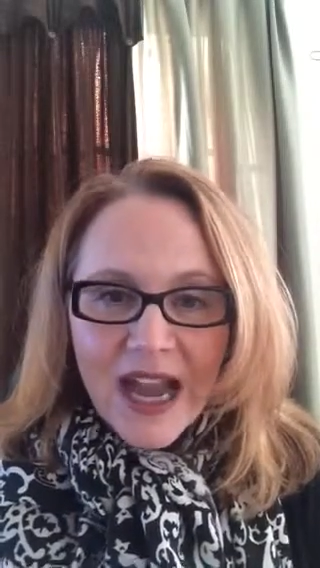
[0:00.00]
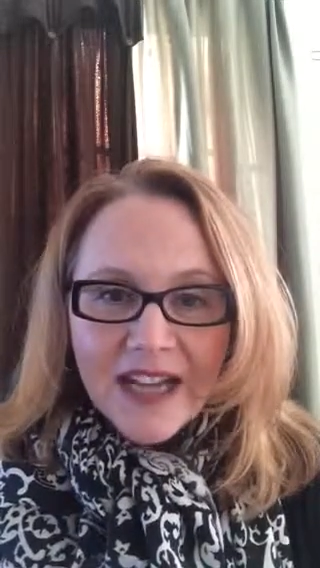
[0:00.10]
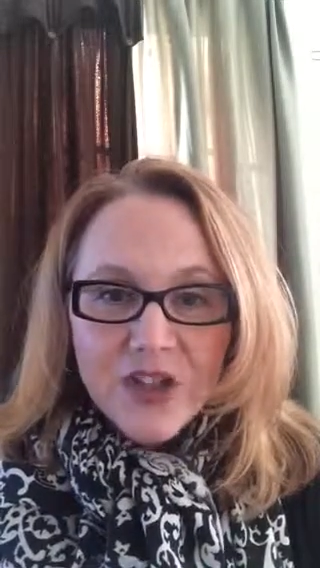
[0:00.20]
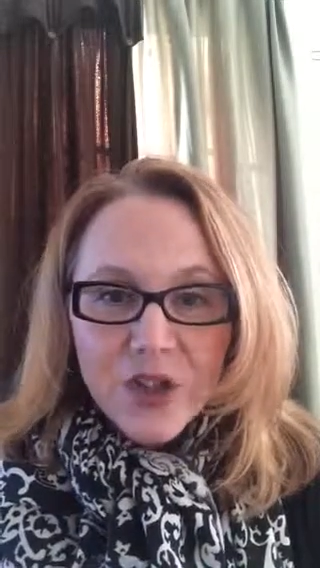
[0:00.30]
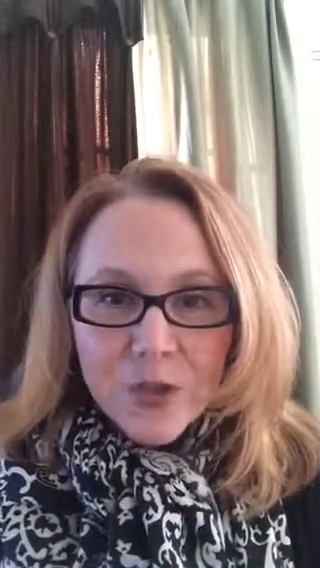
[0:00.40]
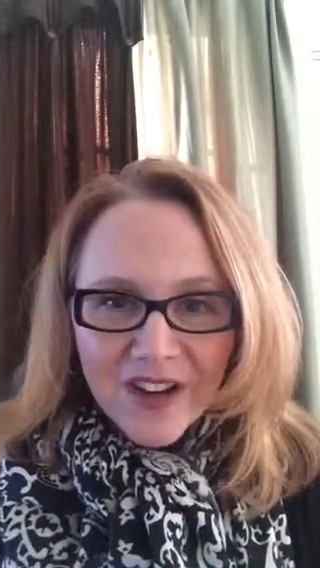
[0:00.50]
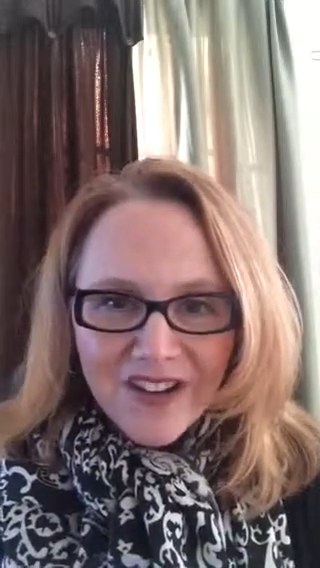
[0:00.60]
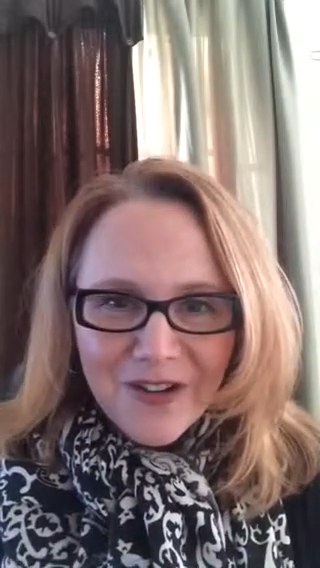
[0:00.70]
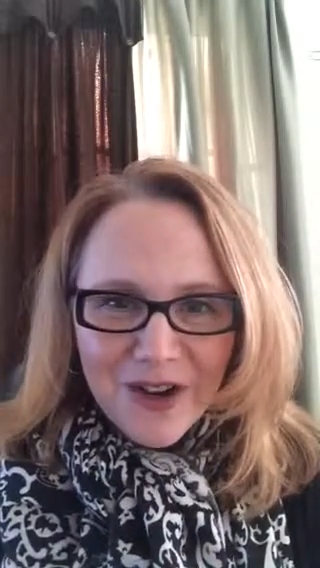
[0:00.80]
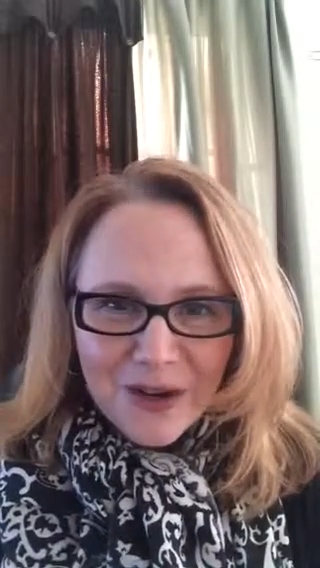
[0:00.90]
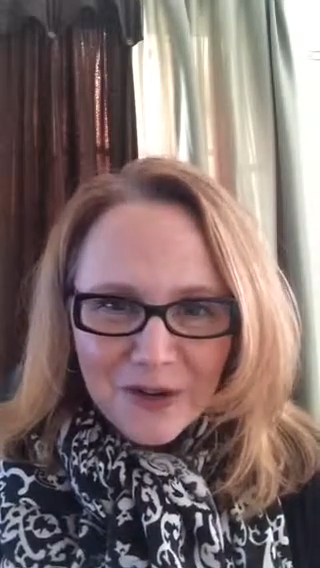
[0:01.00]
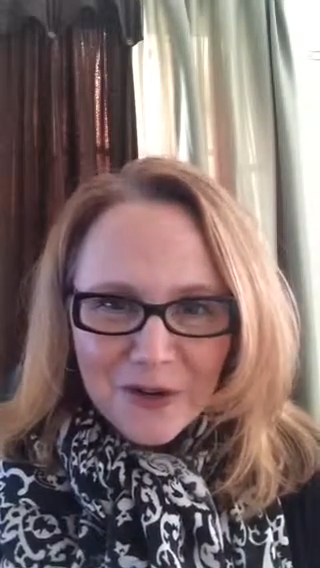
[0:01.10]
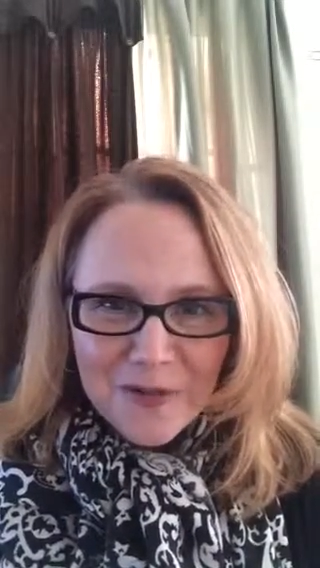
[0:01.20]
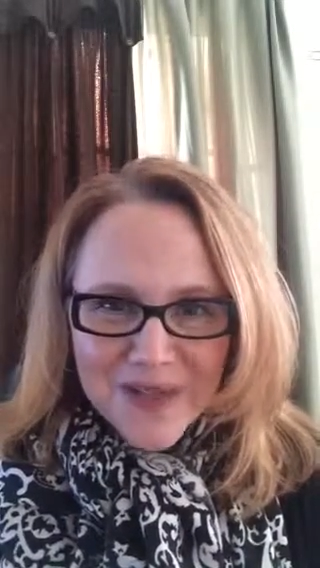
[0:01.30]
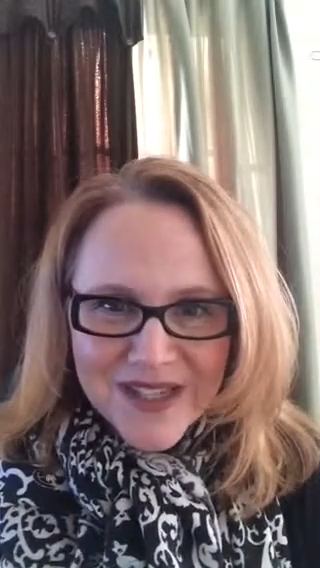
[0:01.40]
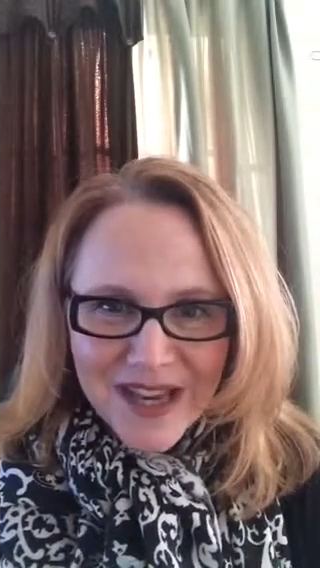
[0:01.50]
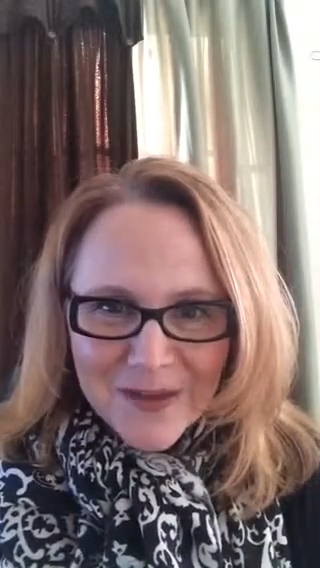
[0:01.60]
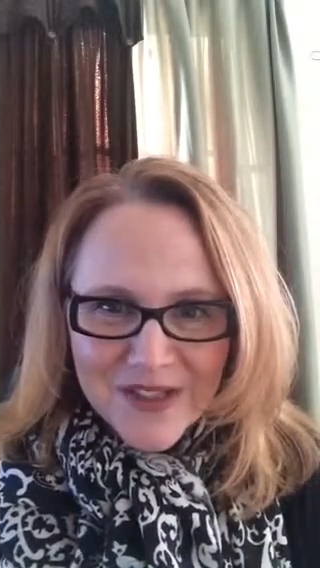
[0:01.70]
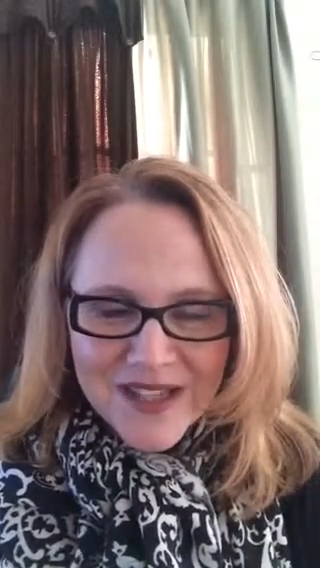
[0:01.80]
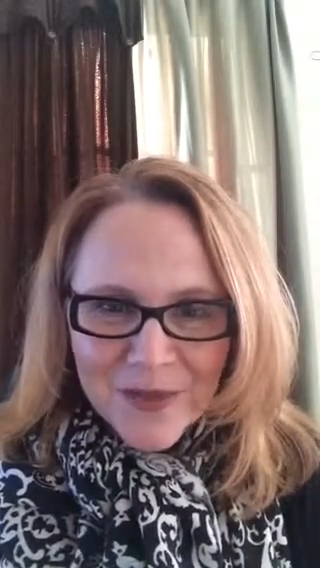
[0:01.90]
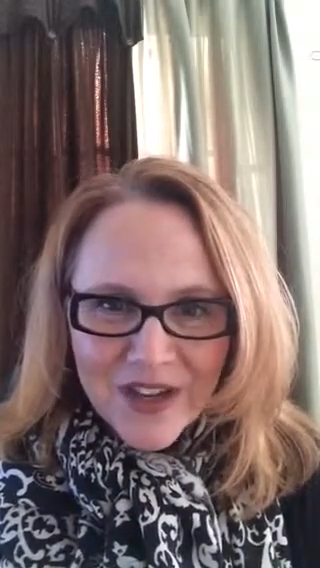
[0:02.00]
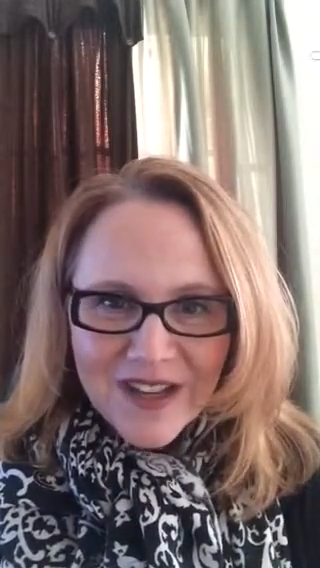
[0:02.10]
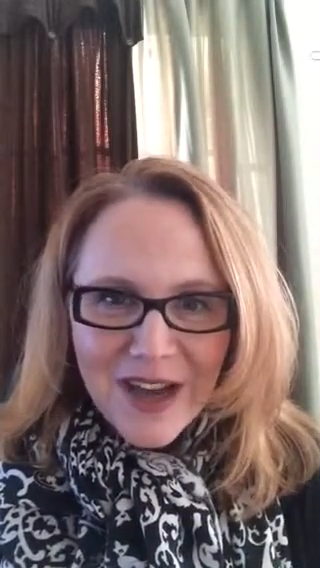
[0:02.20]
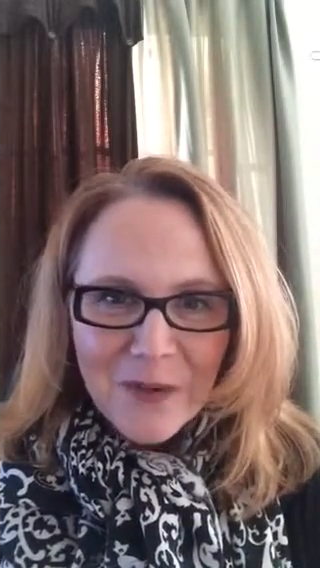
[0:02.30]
I do want to know how your group assignments went.